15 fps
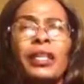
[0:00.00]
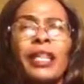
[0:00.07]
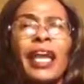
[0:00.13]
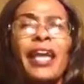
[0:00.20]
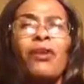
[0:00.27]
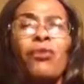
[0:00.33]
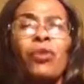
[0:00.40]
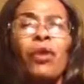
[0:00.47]

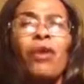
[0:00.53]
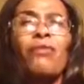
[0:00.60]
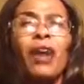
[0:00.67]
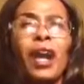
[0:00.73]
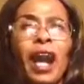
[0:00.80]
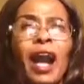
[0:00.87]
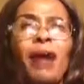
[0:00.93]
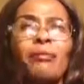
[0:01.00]
They will
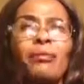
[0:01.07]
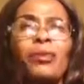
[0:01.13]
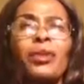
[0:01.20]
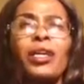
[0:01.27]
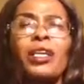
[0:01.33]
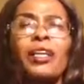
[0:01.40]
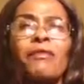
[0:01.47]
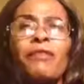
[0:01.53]
overcome.
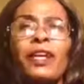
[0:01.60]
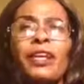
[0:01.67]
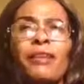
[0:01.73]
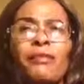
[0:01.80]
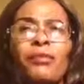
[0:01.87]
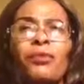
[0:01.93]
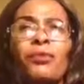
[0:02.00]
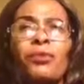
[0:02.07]
Even
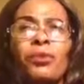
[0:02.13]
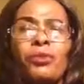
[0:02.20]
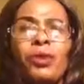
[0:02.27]
if you,